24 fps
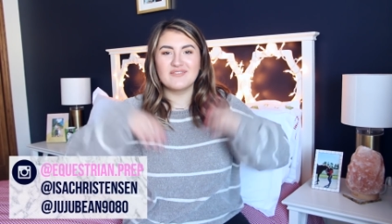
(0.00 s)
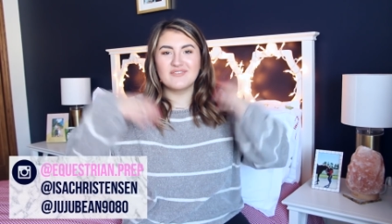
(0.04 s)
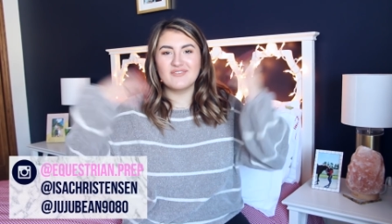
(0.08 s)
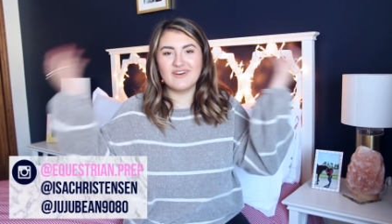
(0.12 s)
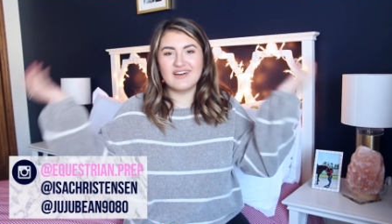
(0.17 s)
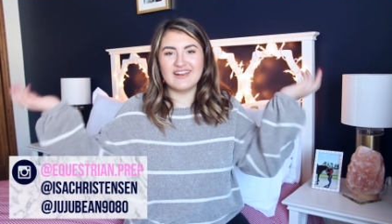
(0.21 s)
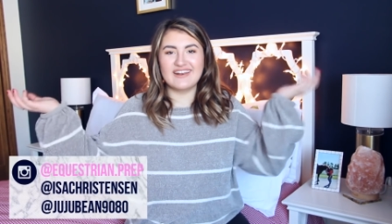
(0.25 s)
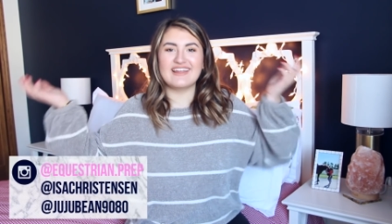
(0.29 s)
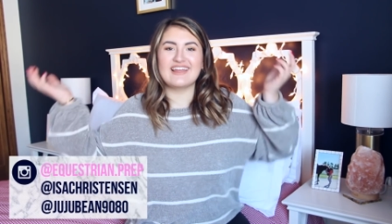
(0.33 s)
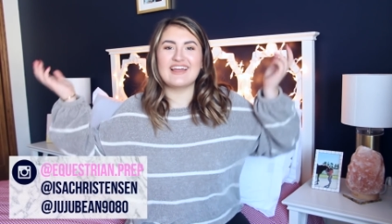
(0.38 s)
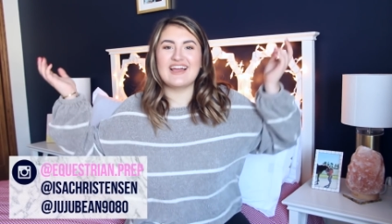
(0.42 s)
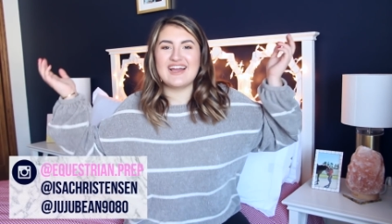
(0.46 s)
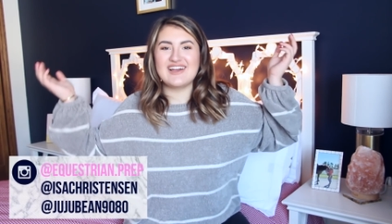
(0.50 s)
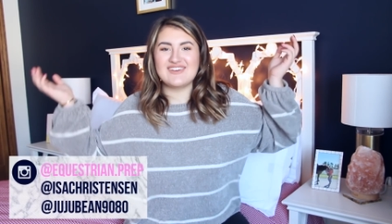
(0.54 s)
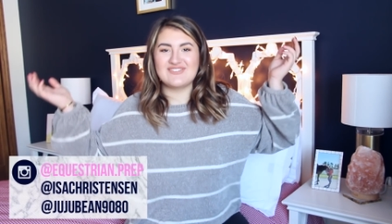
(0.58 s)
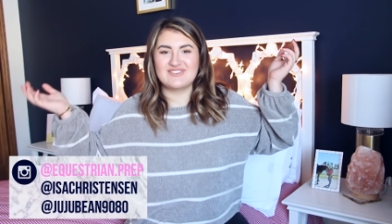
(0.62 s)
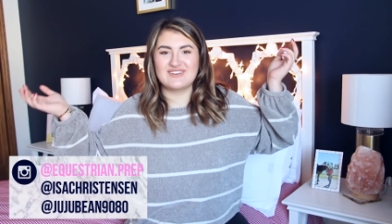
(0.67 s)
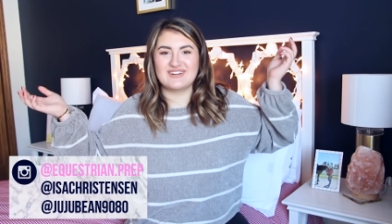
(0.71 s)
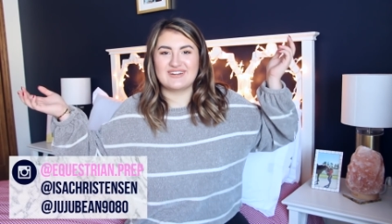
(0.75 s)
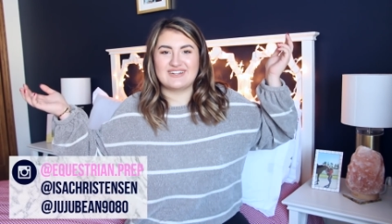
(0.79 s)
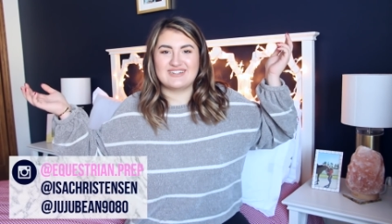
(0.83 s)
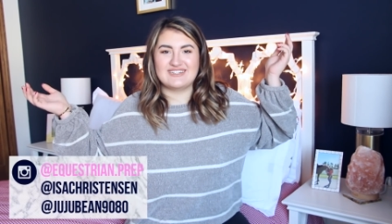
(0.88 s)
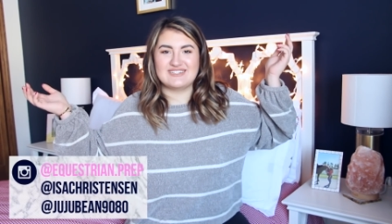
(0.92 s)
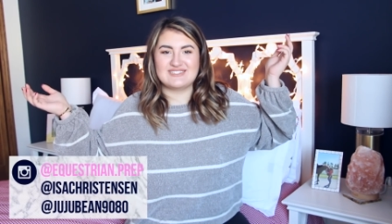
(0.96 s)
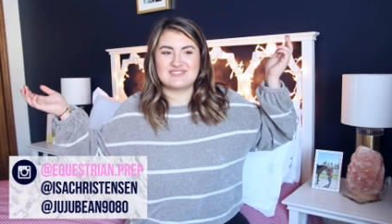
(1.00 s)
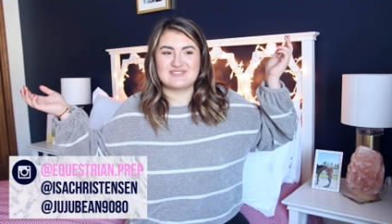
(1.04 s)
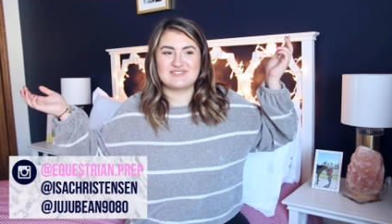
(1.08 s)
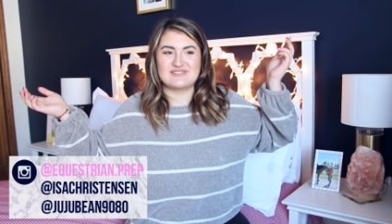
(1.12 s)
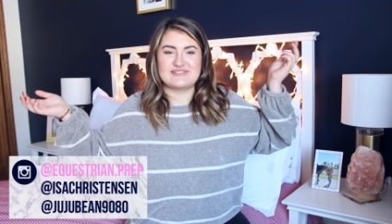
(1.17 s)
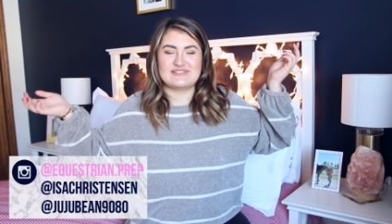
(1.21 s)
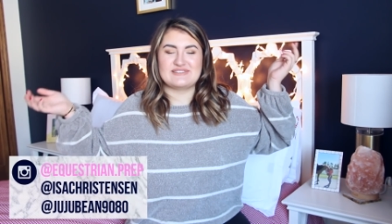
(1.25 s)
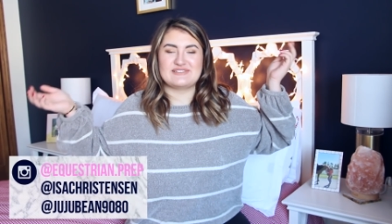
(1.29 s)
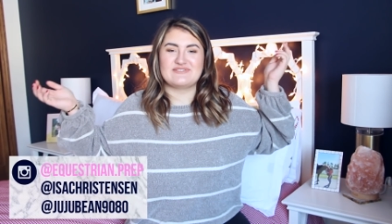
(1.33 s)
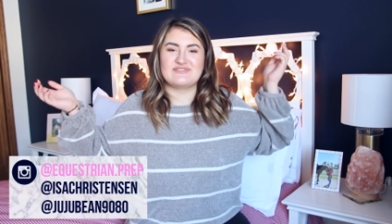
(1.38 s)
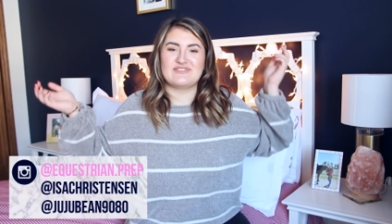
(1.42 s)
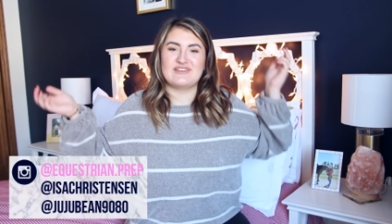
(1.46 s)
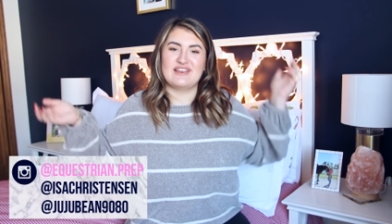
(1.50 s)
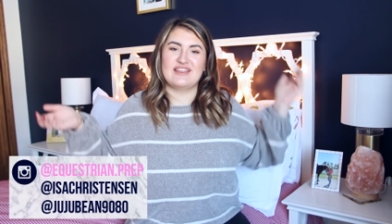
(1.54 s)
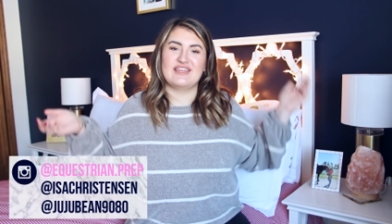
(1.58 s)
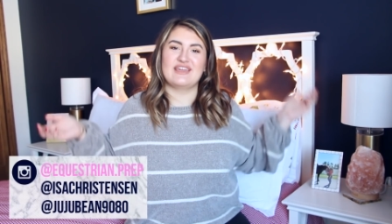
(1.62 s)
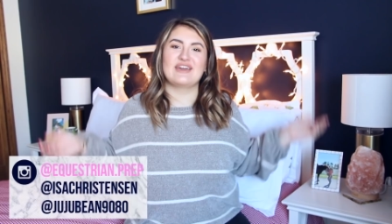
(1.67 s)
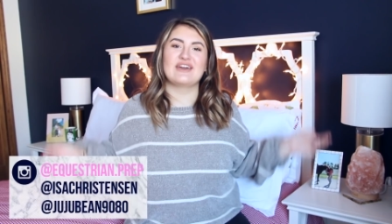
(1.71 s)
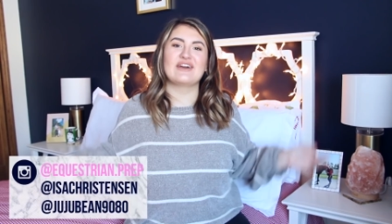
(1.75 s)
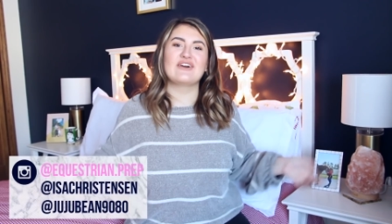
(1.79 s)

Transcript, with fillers: what I got for Christmas video.